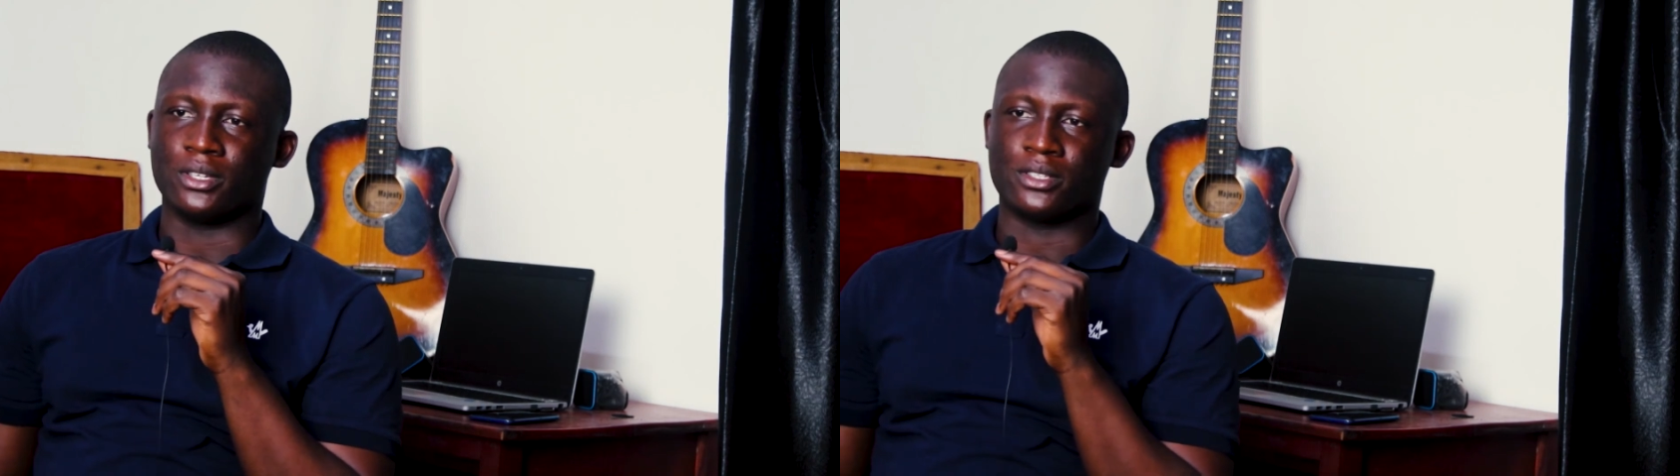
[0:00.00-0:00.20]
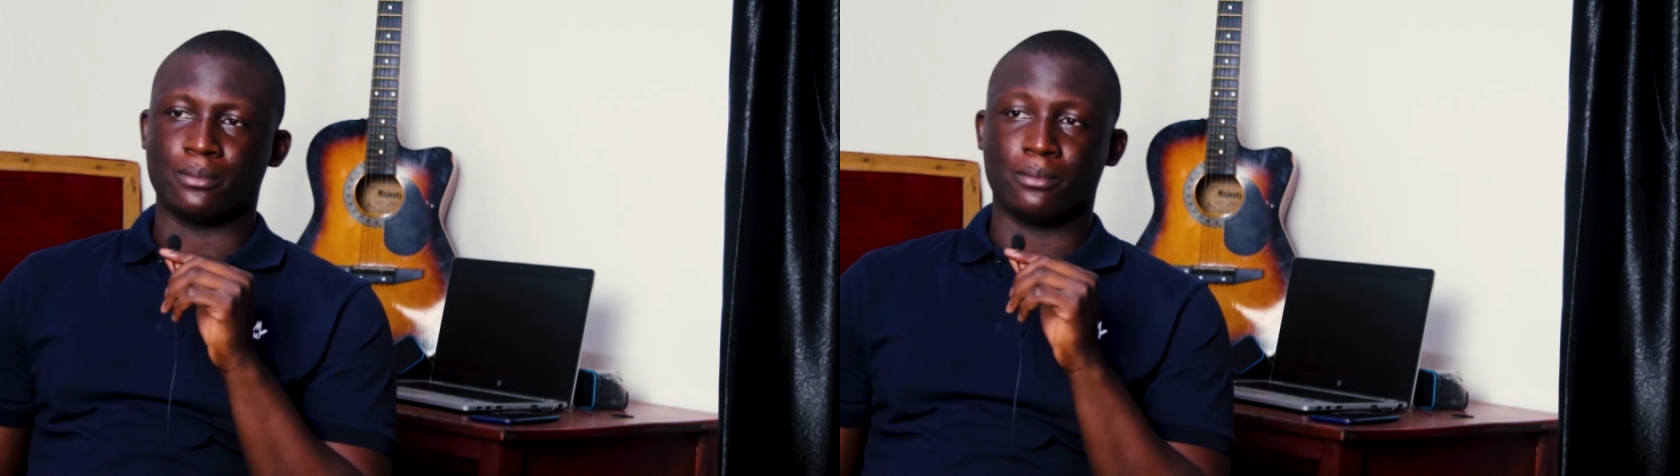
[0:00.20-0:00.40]

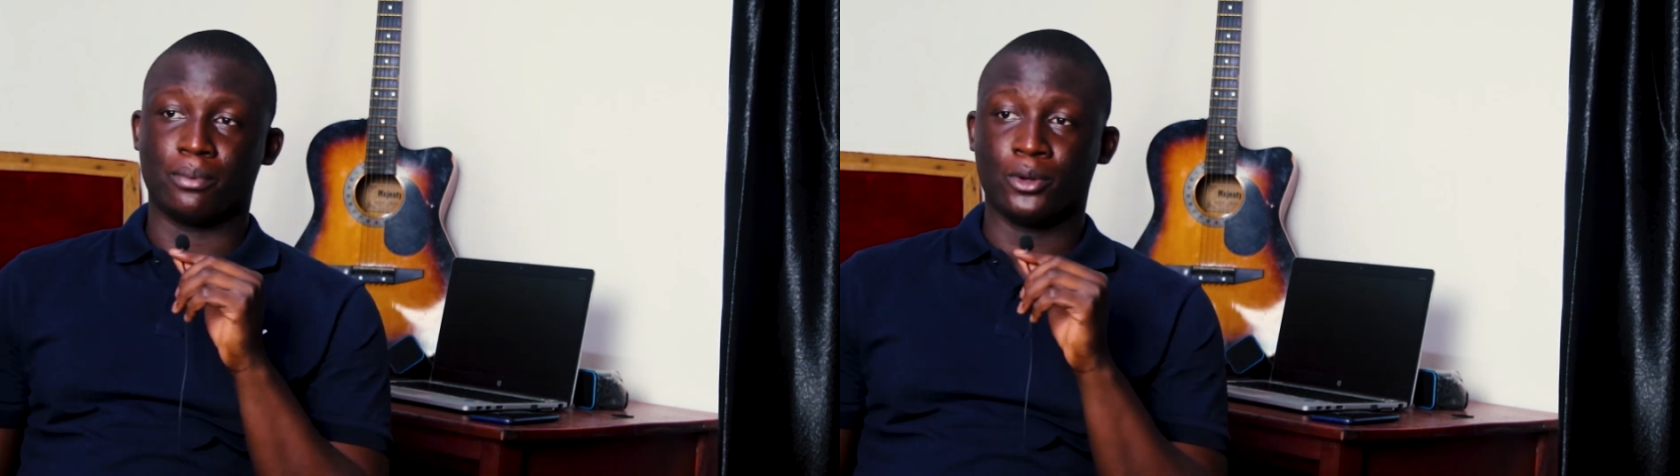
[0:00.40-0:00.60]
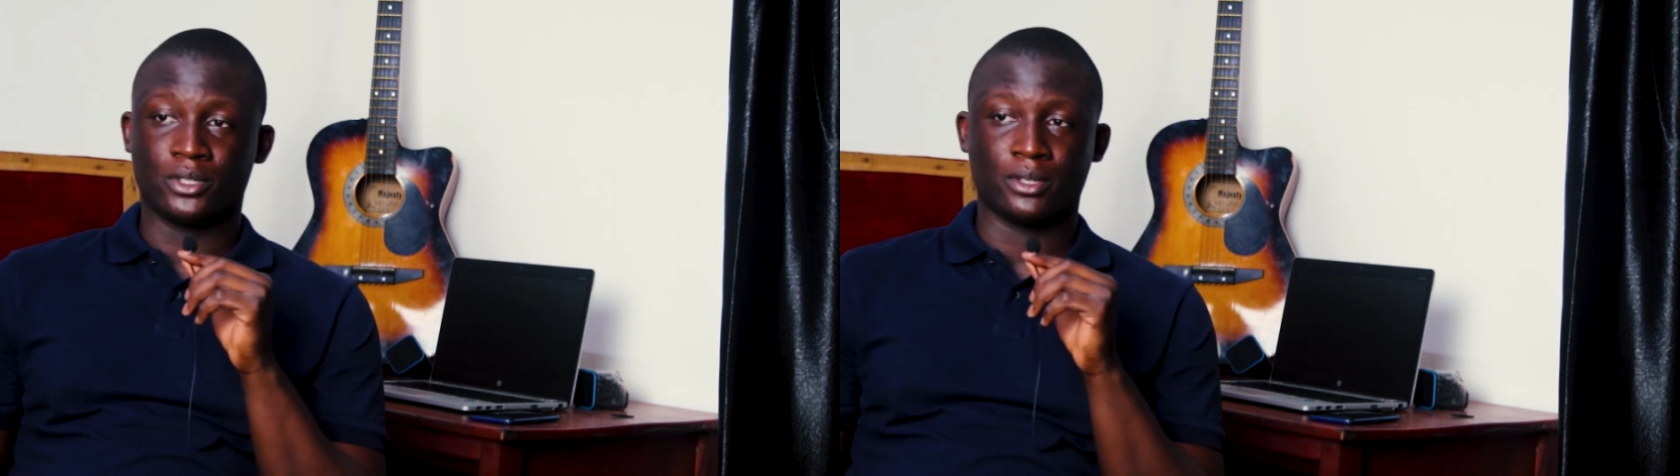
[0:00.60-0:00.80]
It's
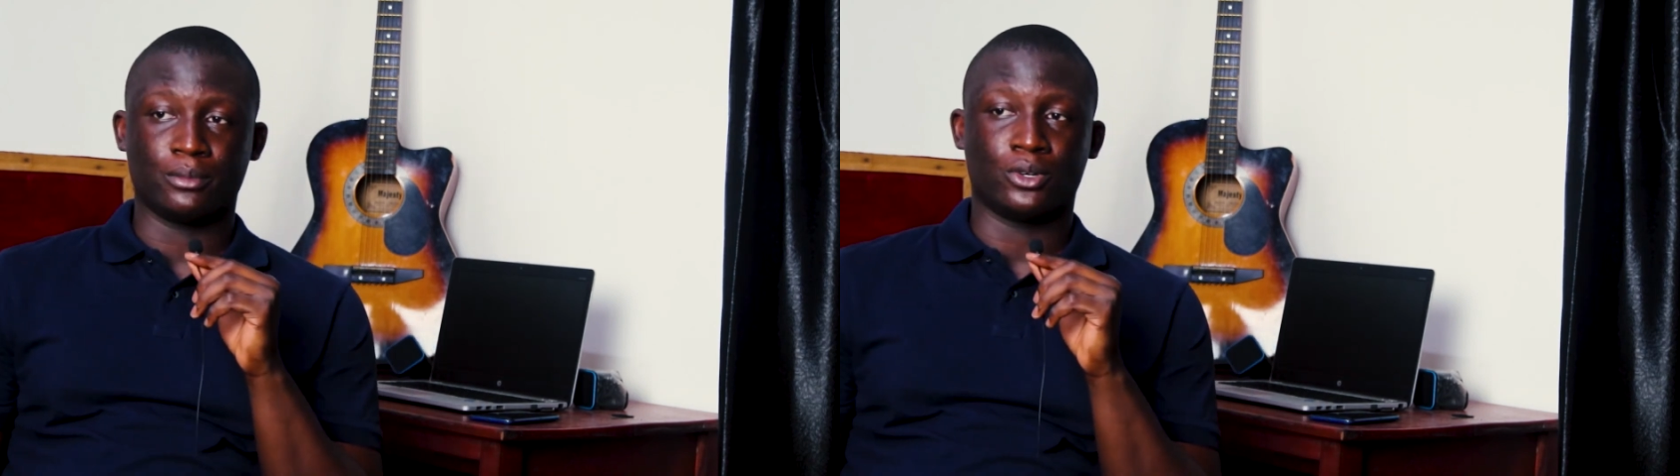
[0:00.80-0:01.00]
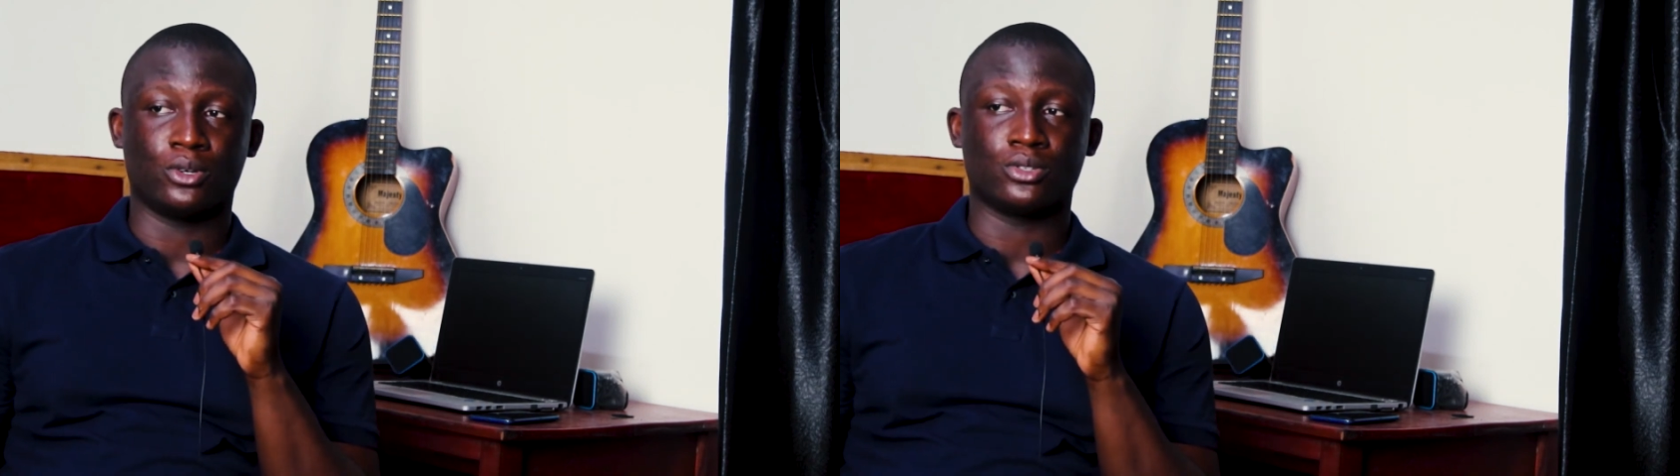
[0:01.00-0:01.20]
important
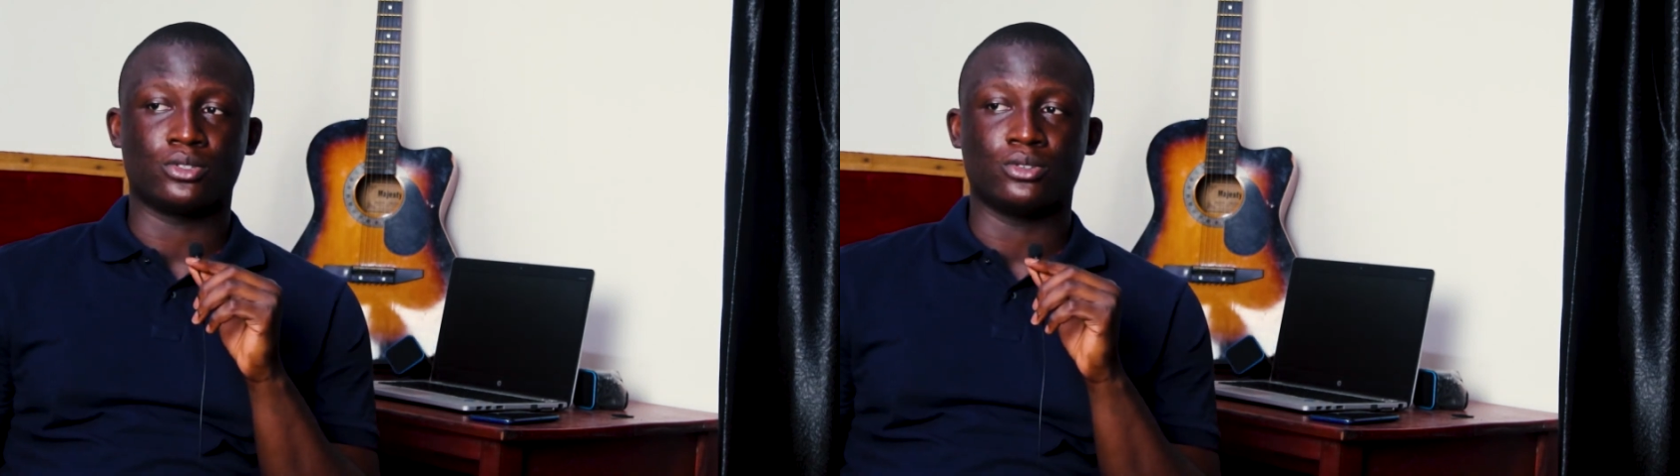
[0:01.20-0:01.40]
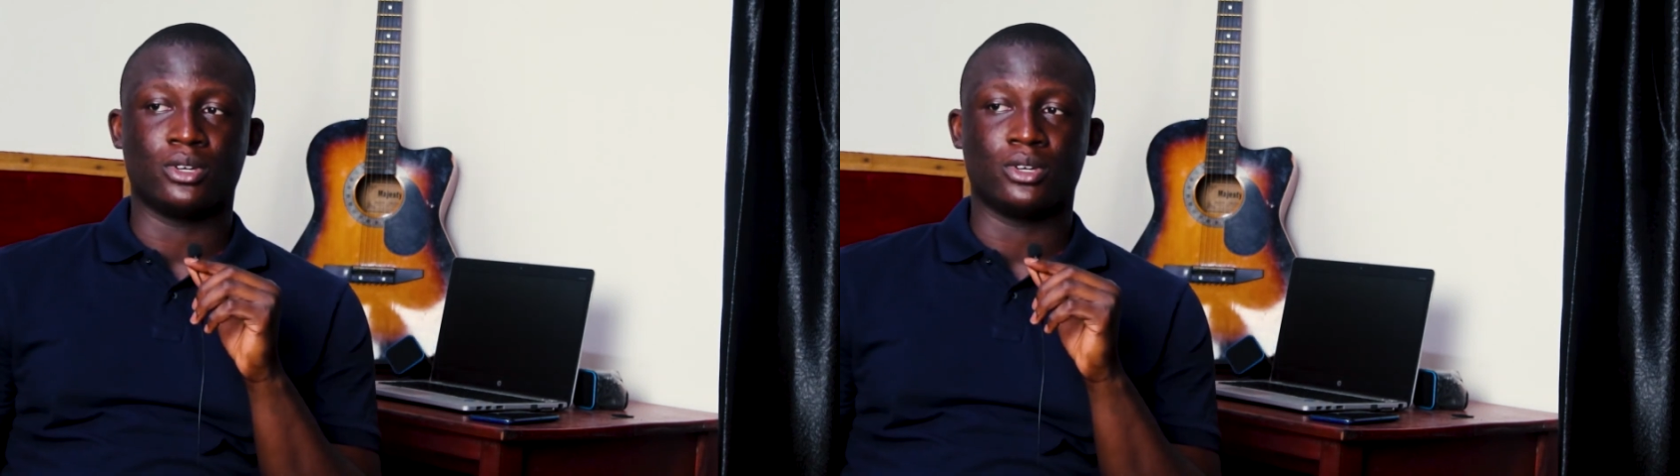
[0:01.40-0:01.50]
because you